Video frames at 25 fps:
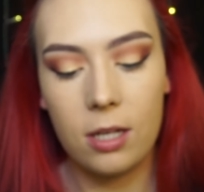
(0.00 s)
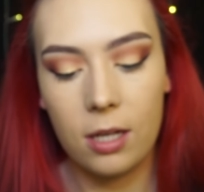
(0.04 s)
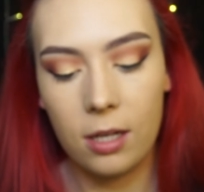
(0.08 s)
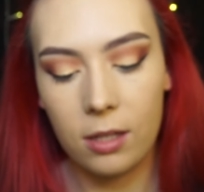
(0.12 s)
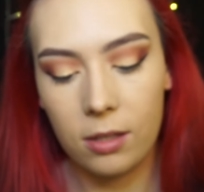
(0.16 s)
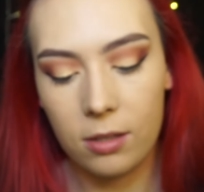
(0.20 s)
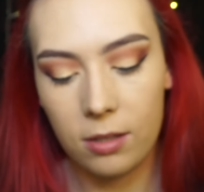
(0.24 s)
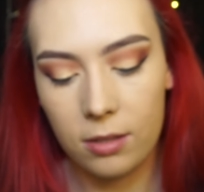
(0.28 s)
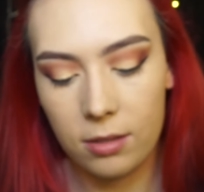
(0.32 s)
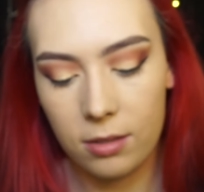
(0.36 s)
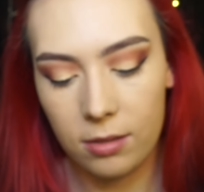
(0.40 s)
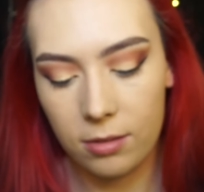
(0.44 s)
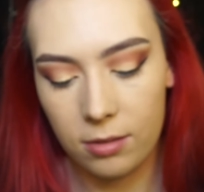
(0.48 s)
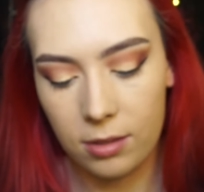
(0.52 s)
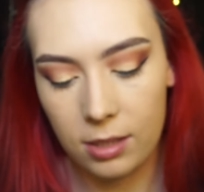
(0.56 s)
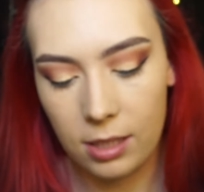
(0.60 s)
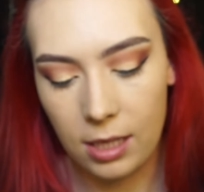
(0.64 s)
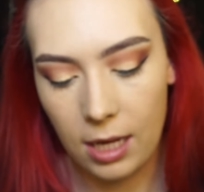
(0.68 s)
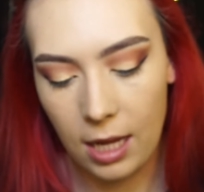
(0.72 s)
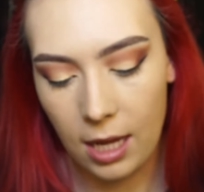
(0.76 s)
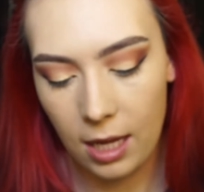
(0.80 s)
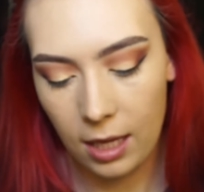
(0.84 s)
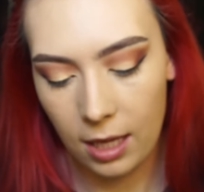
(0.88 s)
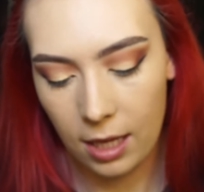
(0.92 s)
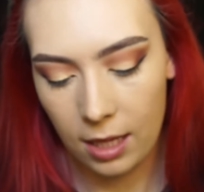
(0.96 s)
and contour
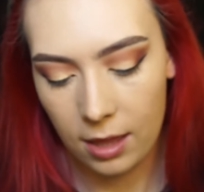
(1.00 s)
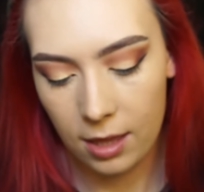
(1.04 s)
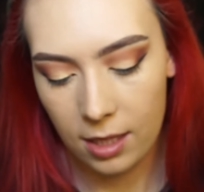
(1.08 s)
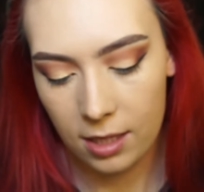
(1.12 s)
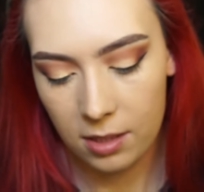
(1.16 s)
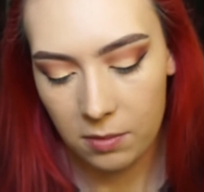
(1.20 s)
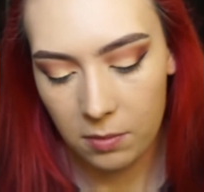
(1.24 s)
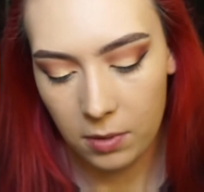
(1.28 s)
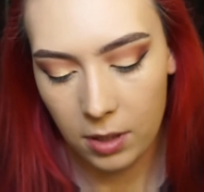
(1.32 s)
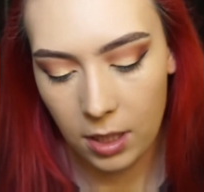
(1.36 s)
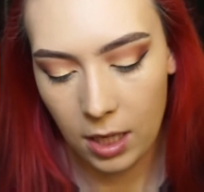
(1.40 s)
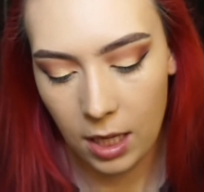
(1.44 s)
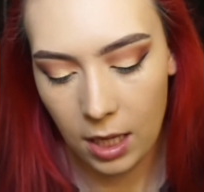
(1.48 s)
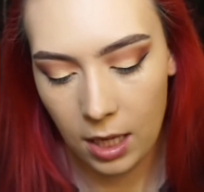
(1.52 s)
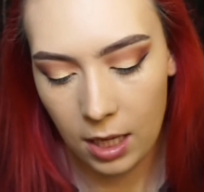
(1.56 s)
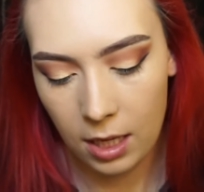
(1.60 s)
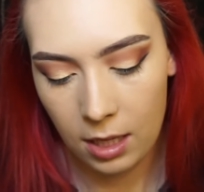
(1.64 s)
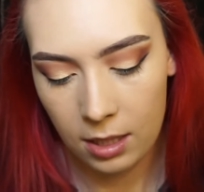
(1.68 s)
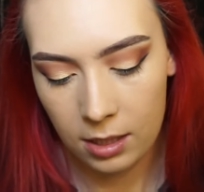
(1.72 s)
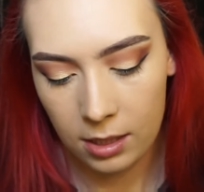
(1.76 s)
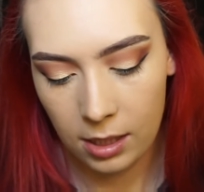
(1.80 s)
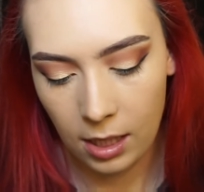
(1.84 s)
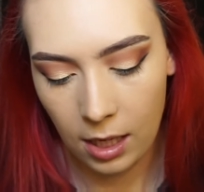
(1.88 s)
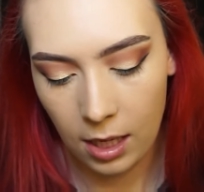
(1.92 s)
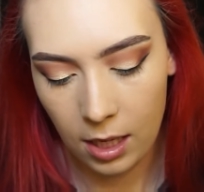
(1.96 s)
stick, and this one
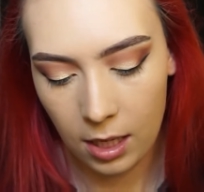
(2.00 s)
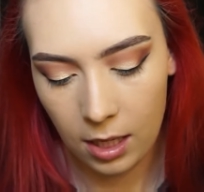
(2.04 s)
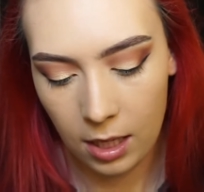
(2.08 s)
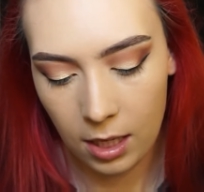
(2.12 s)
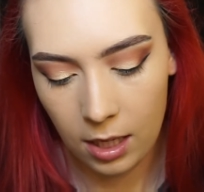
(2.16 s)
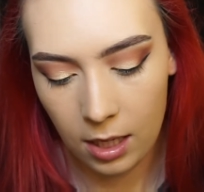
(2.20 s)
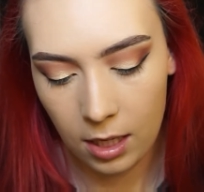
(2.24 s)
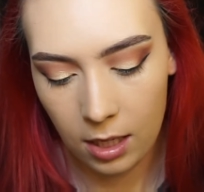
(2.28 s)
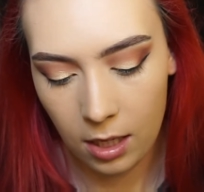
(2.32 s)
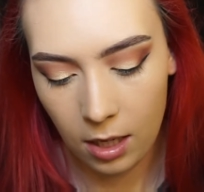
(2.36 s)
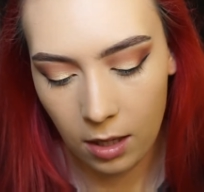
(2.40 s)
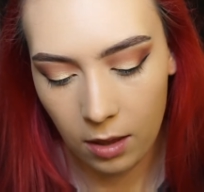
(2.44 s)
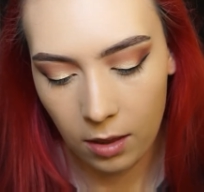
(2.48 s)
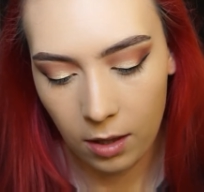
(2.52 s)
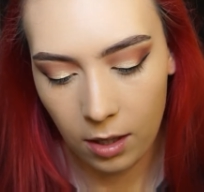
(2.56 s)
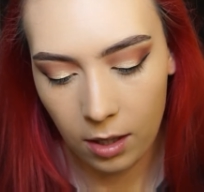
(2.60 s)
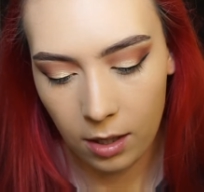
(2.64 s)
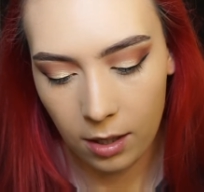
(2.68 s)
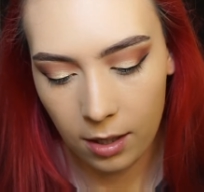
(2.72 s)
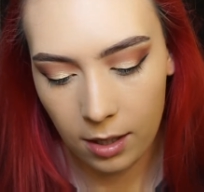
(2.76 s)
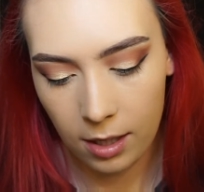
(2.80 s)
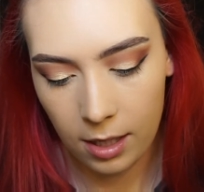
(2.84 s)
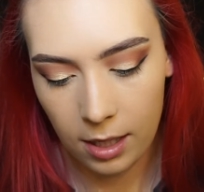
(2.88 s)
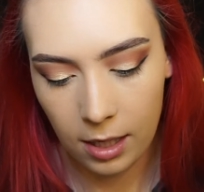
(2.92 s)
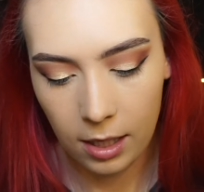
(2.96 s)
is in the
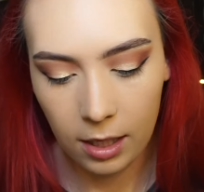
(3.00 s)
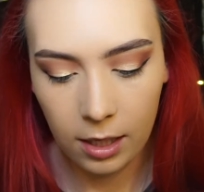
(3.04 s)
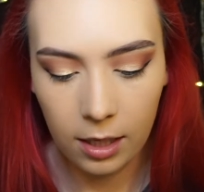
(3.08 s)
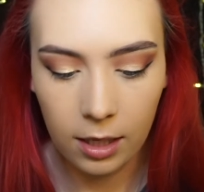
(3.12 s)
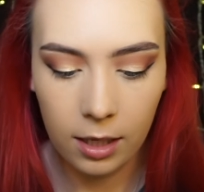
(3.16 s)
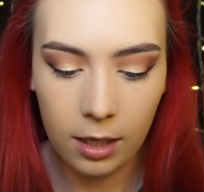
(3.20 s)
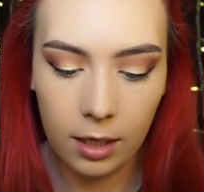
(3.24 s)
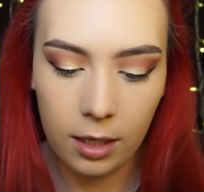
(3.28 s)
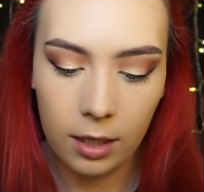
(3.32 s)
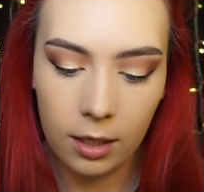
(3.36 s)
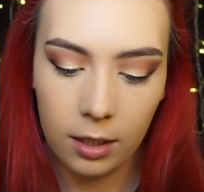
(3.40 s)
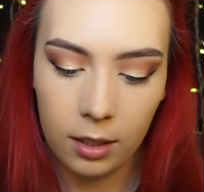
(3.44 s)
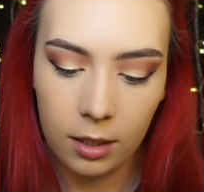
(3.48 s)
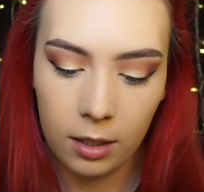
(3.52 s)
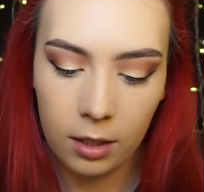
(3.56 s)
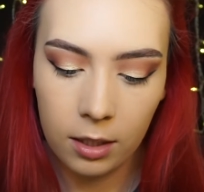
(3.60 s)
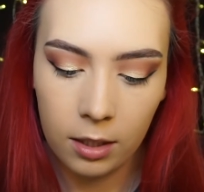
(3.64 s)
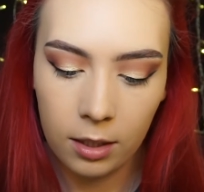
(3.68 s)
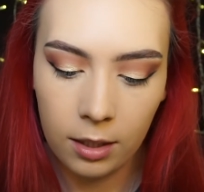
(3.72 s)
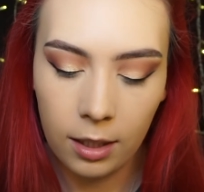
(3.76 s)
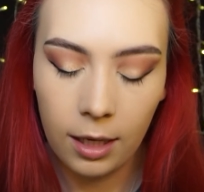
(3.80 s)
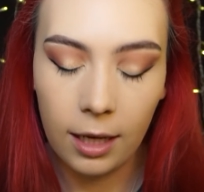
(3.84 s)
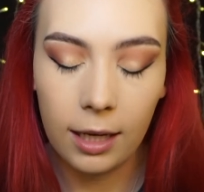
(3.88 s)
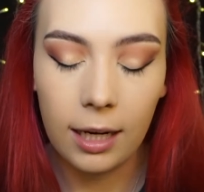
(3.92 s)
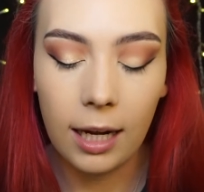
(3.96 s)
colour
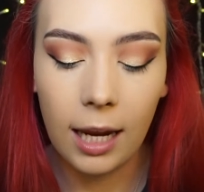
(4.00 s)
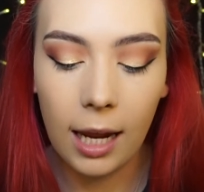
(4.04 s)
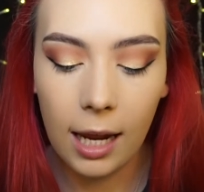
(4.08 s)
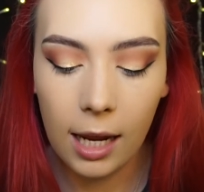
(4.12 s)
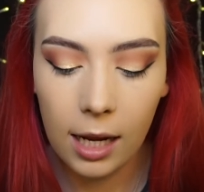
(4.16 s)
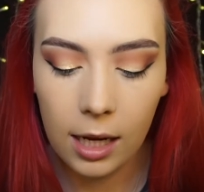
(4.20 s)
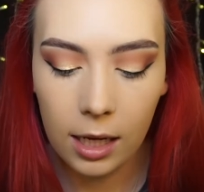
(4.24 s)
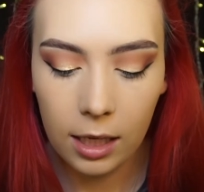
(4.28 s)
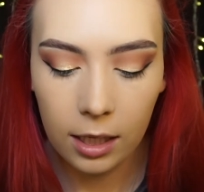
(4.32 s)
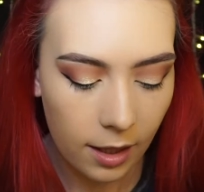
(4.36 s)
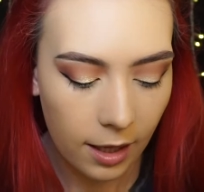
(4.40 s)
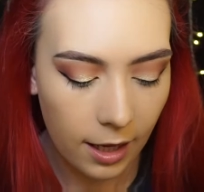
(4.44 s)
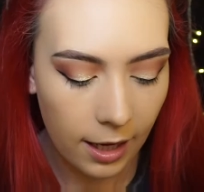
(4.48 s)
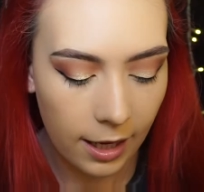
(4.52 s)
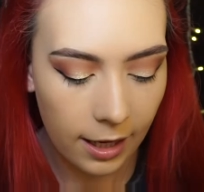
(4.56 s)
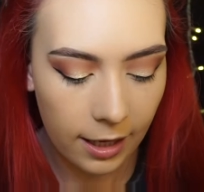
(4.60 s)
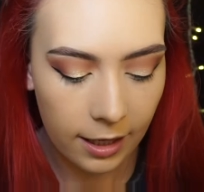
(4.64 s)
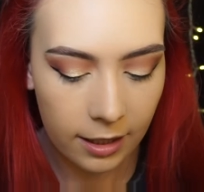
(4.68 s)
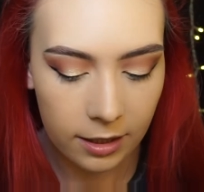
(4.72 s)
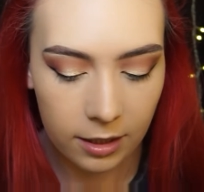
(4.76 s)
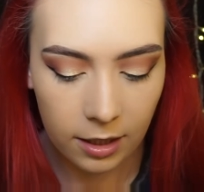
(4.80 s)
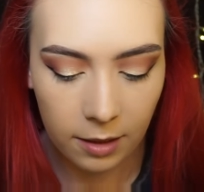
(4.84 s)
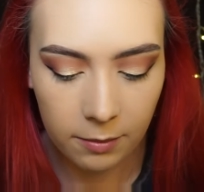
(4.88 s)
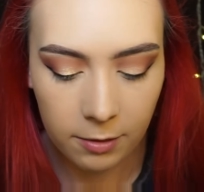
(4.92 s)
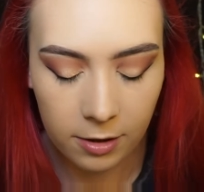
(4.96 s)
Honey. And
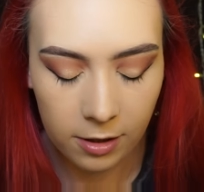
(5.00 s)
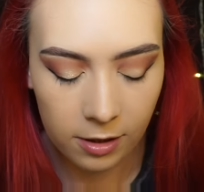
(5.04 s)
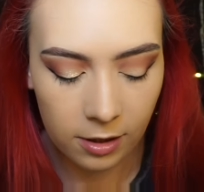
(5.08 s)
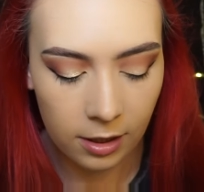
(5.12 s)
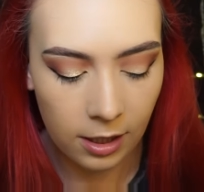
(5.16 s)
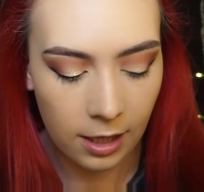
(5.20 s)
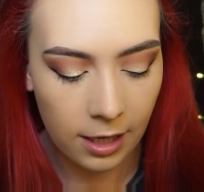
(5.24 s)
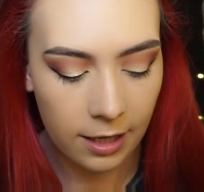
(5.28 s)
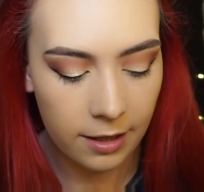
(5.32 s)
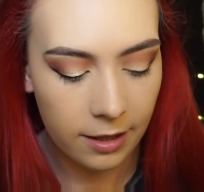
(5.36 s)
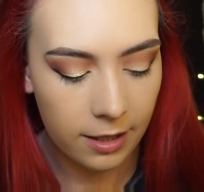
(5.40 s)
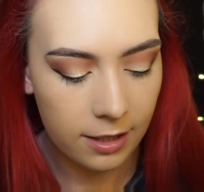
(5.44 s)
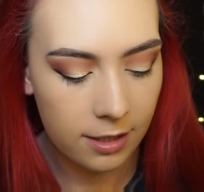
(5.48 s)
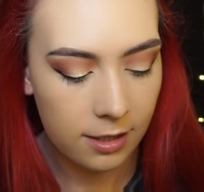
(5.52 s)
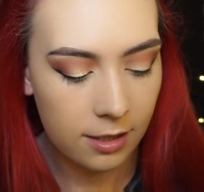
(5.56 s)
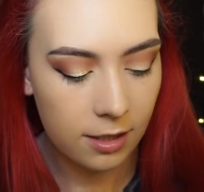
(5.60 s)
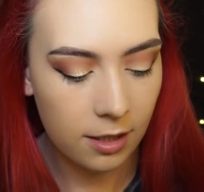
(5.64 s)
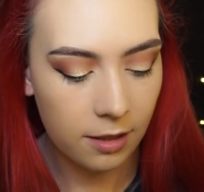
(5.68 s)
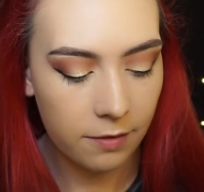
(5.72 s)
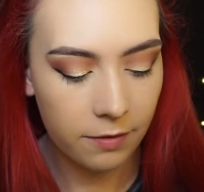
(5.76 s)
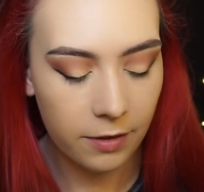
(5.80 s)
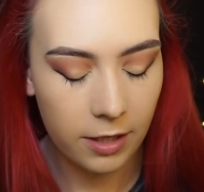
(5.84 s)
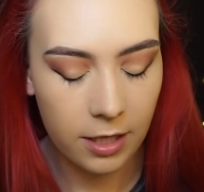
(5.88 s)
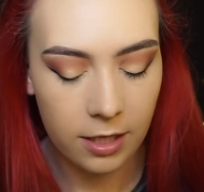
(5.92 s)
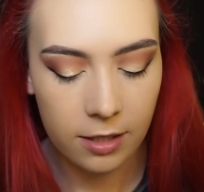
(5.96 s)
I'm not gonna lie, this
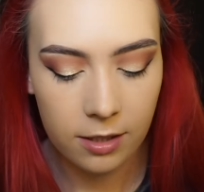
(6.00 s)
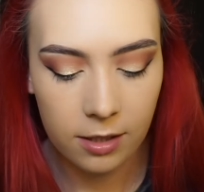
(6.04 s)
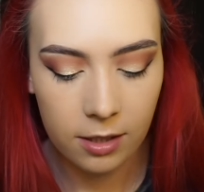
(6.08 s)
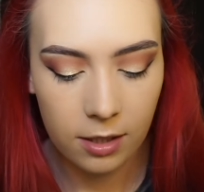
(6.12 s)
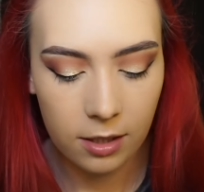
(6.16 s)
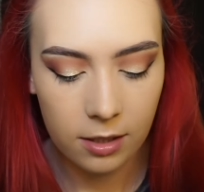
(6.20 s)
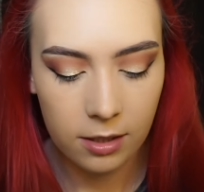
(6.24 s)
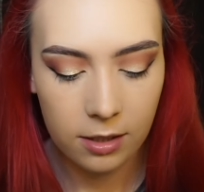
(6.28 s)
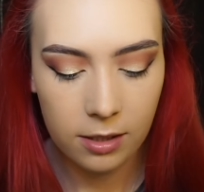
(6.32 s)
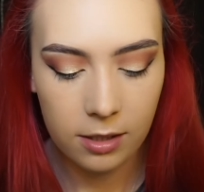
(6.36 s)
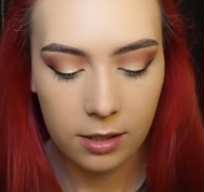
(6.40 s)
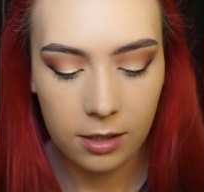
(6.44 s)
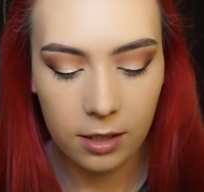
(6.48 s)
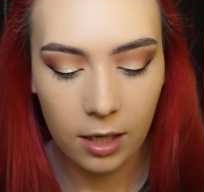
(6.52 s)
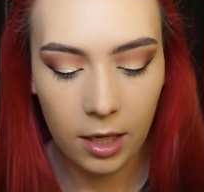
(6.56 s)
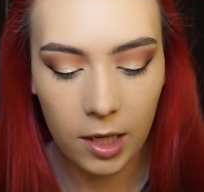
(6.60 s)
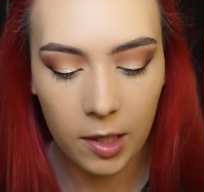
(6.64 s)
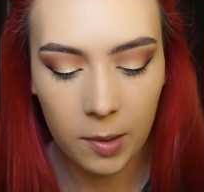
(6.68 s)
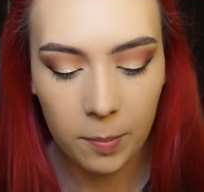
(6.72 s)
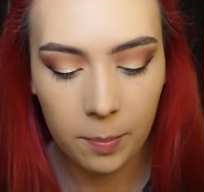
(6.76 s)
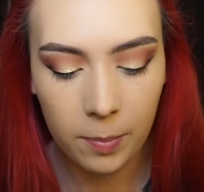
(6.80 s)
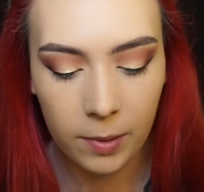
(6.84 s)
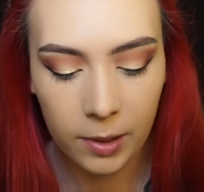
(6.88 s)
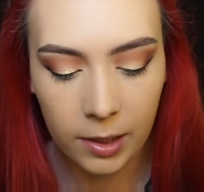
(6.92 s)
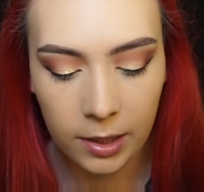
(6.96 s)
stuff is so
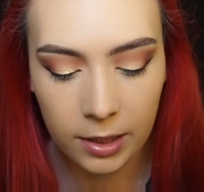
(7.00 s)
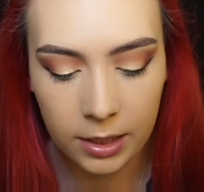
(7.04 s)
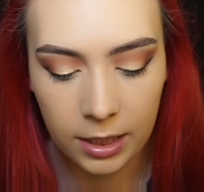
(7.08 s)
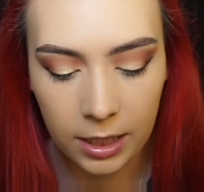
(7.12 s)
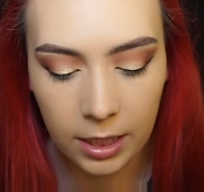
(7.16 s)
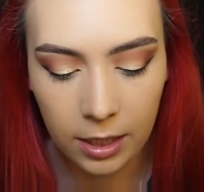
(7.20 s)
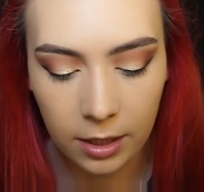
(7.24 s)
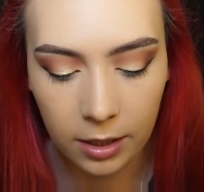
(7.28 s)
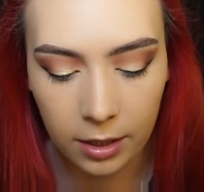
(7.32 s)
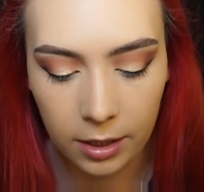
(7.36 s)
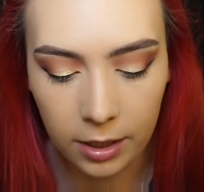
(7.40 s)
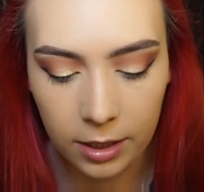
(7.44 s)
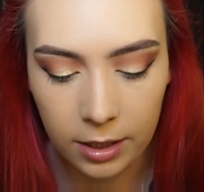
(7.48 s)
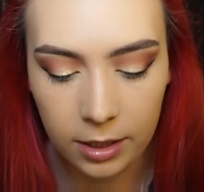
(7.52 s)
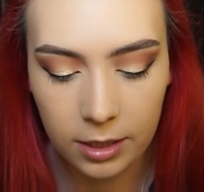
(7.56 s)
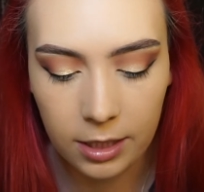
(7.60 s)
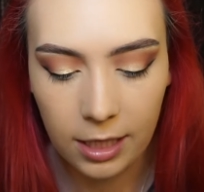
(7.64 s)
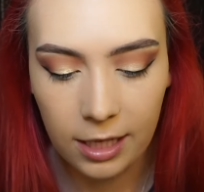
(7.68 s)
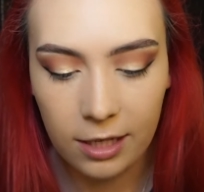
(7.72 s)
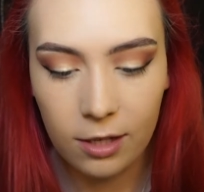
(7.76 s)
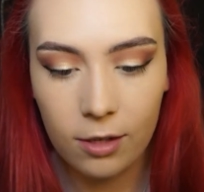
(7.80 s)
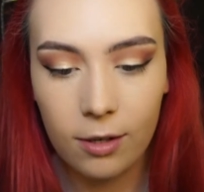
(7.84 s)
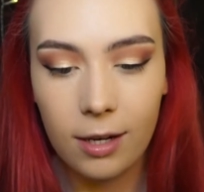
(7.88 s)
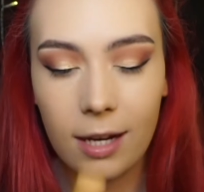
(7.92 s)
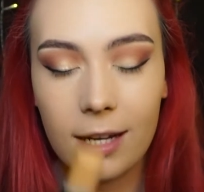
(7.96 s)
bloody good,
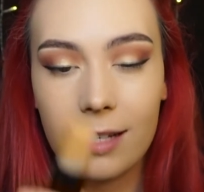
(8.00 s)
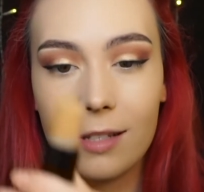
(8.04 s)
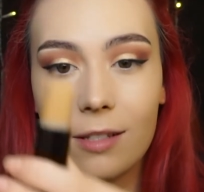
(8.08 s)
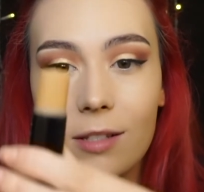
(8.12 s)
and you get